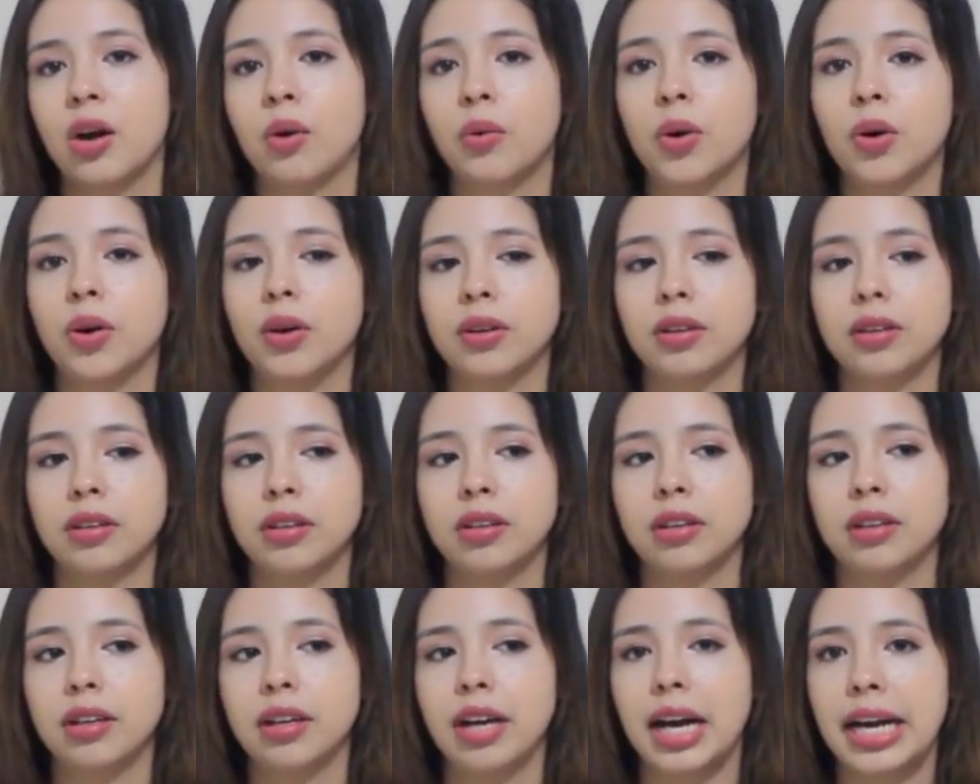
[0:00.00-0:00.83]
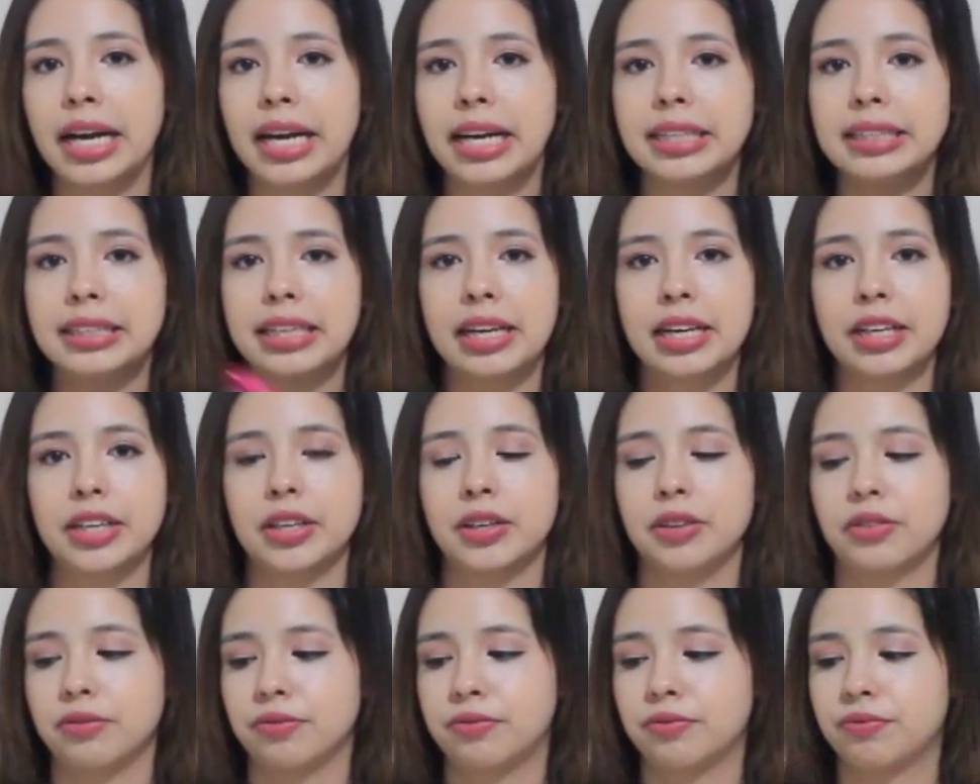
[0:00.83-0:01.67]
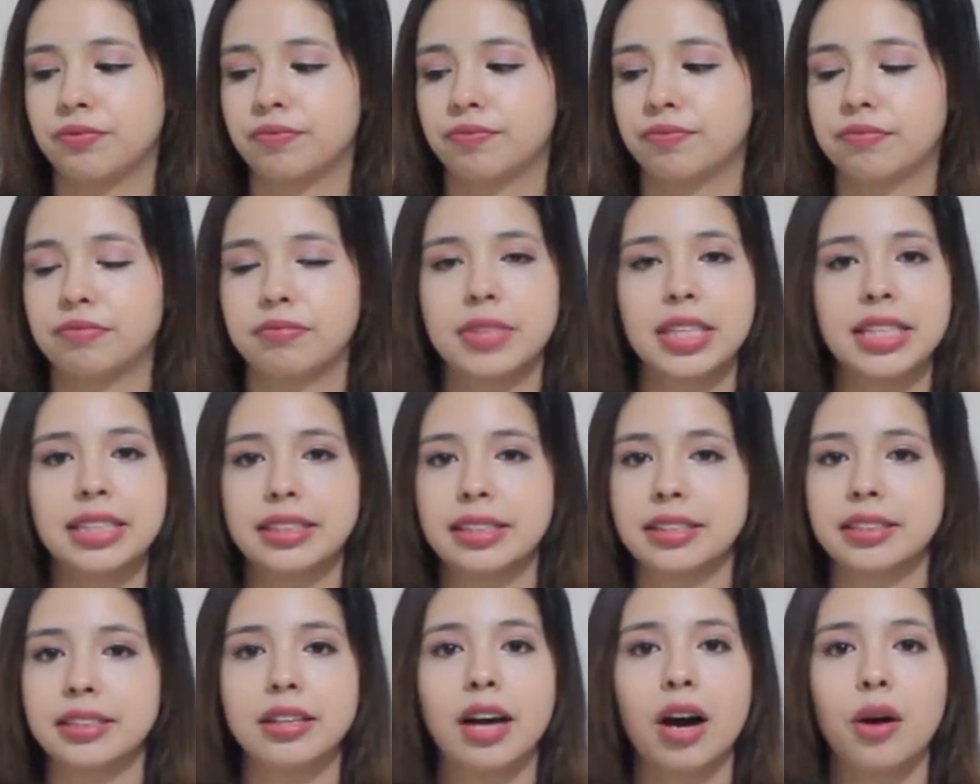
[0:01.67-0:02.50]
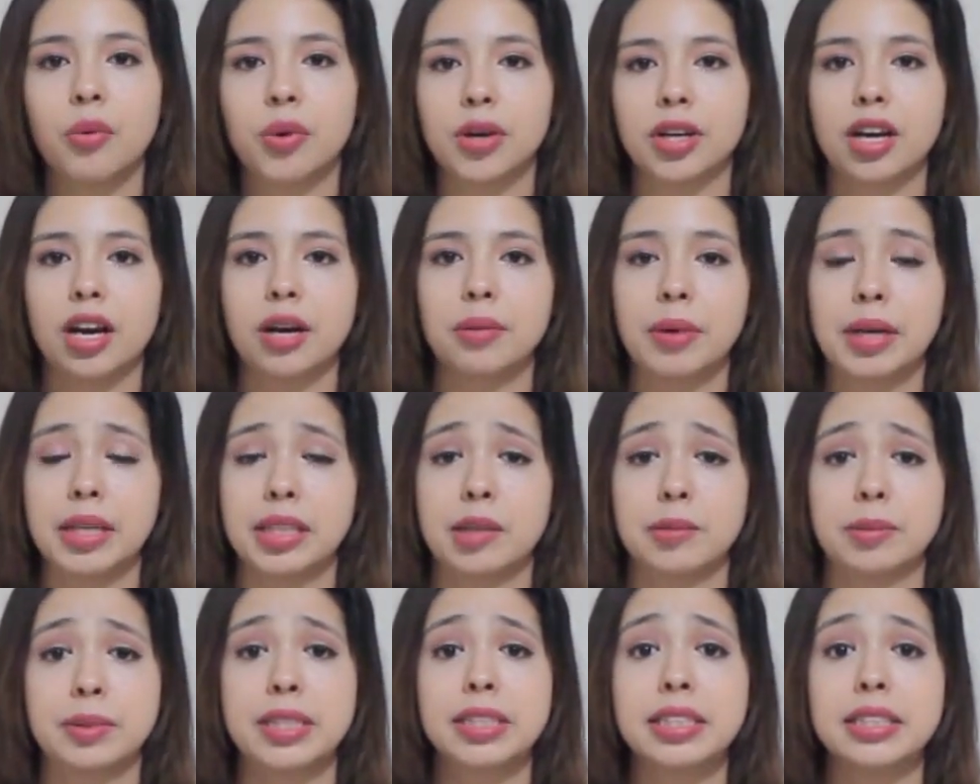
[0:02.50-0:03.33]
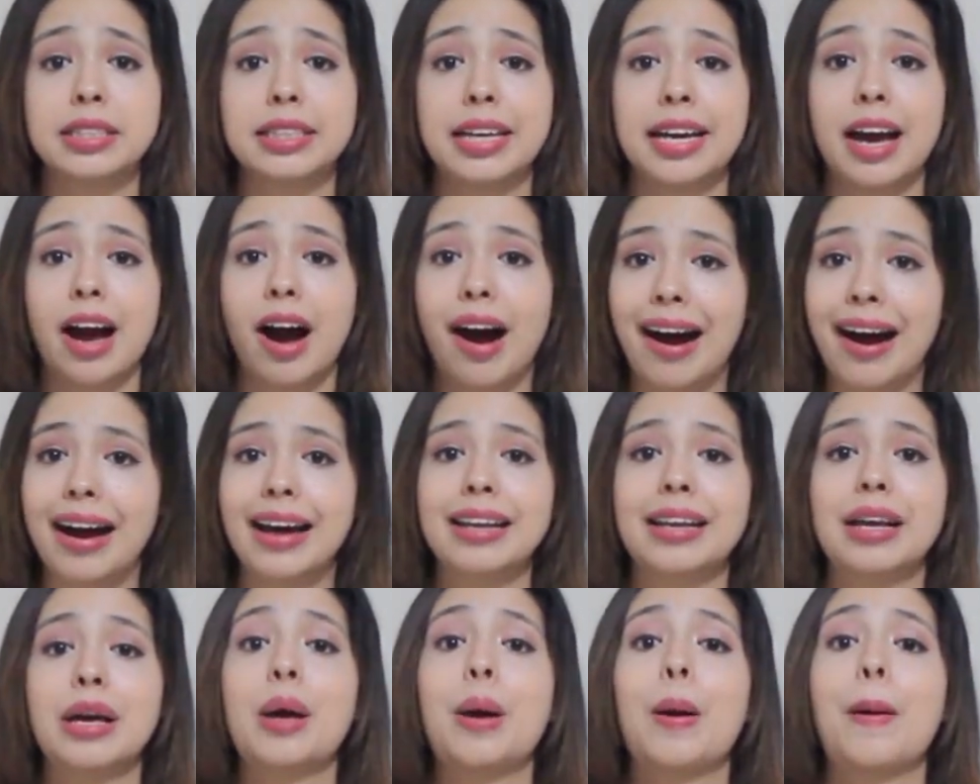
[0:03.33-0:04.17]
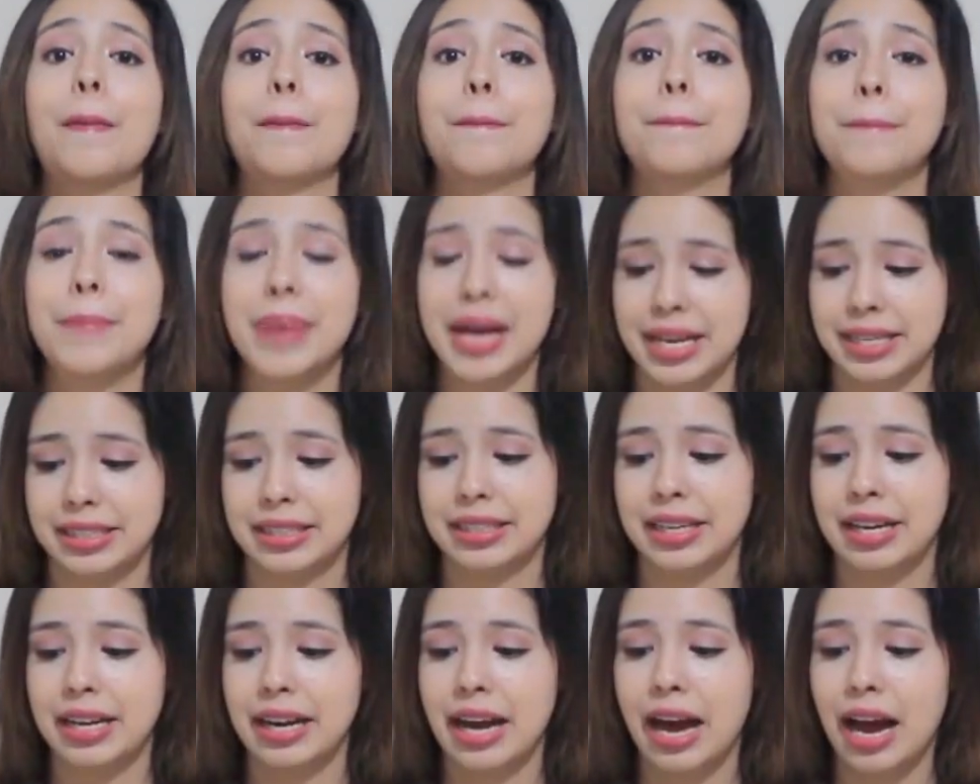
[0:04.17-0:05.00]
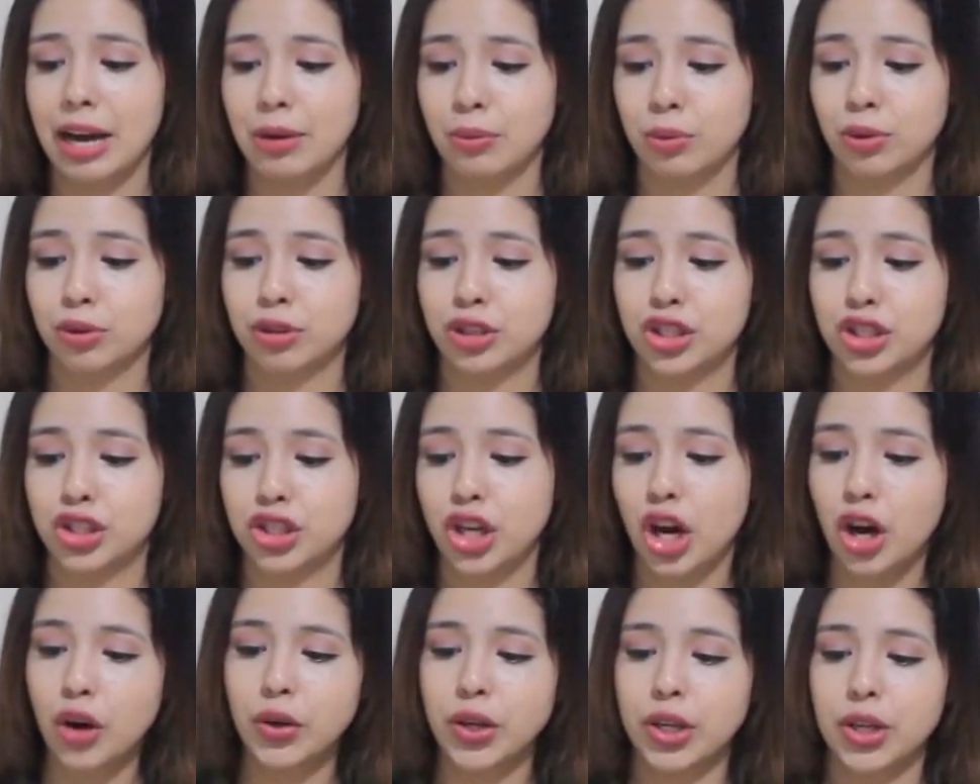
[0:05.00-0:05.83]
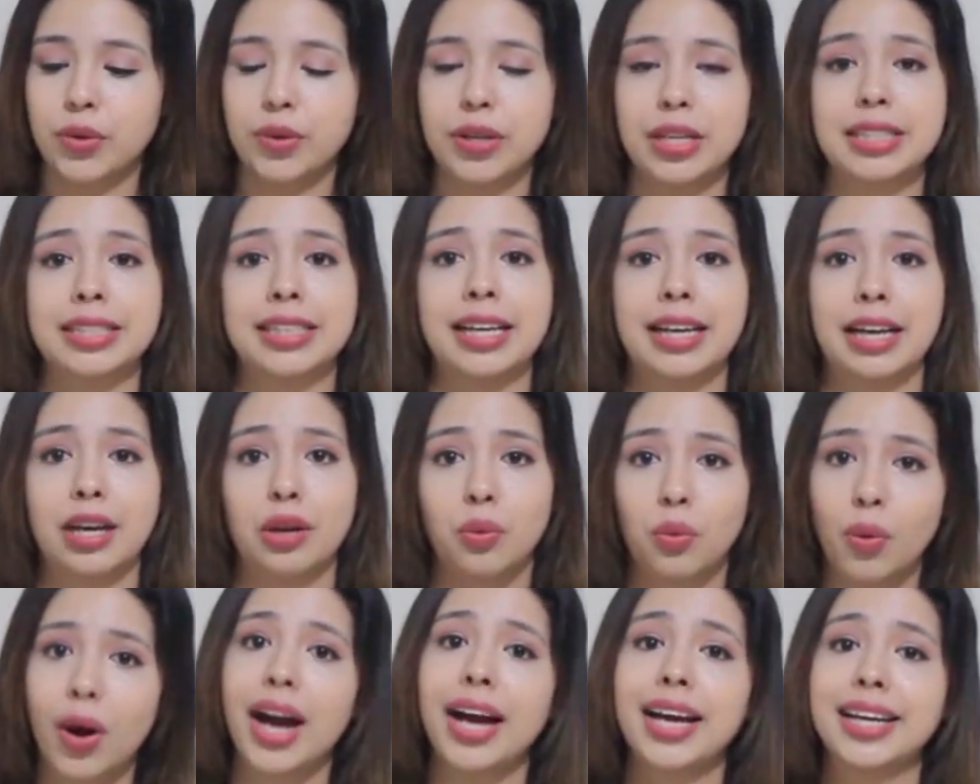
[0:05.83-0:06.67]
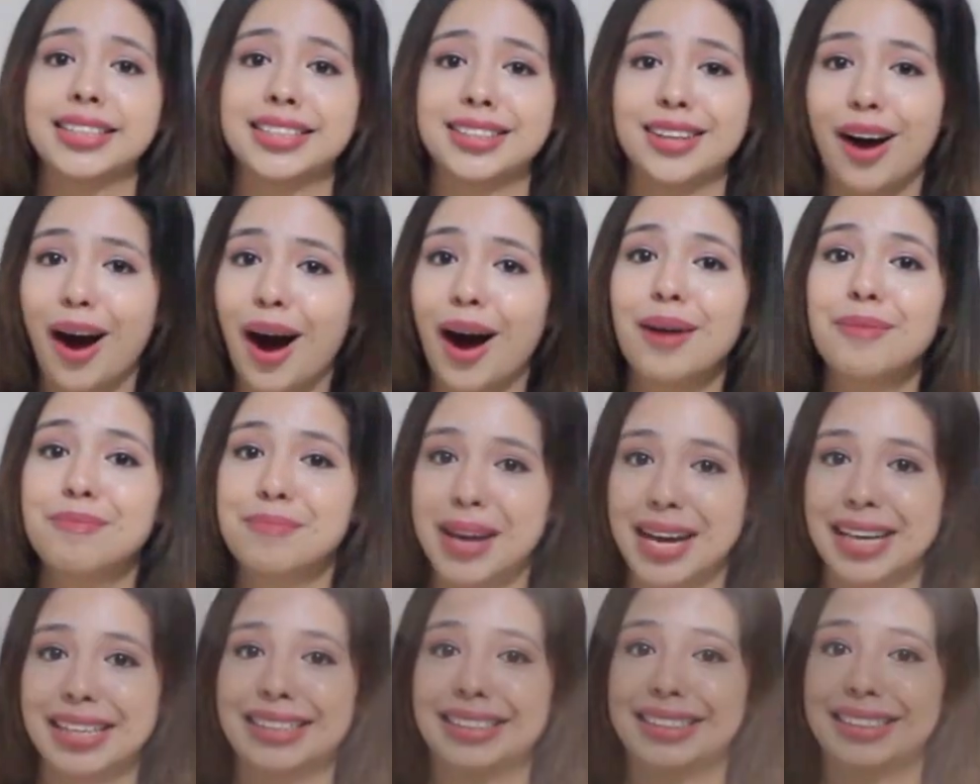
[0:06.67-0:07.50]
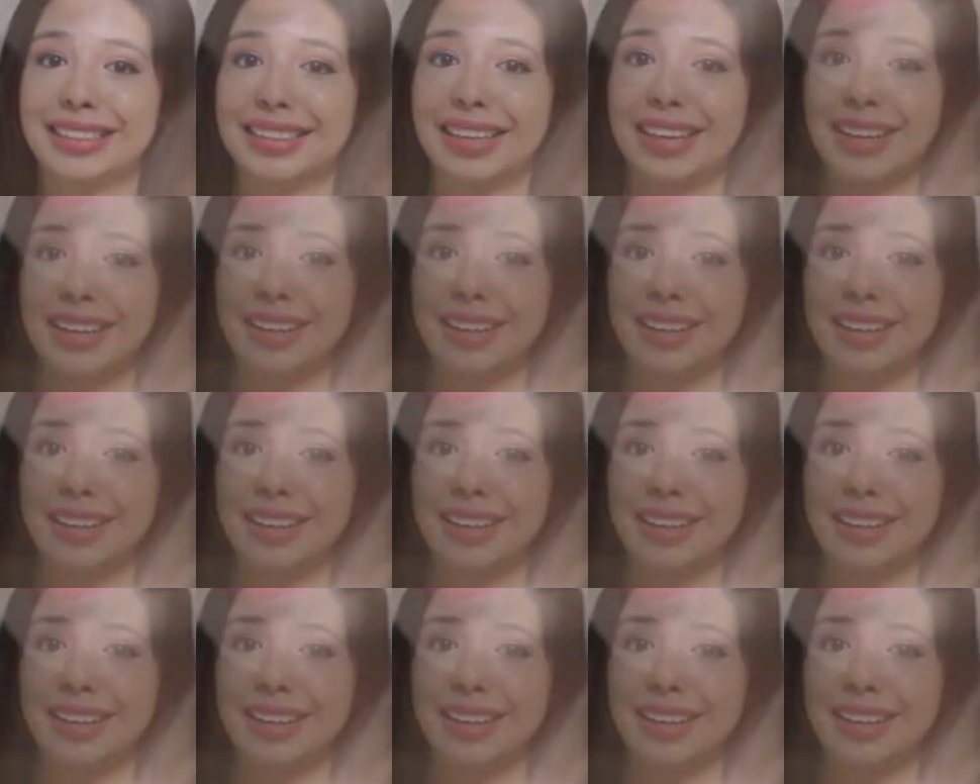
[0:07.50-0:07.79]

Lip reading: Well, I gotta tell you, this does not work on my lips. This is a hot mess. And I will show you in a second why it's a hot mess.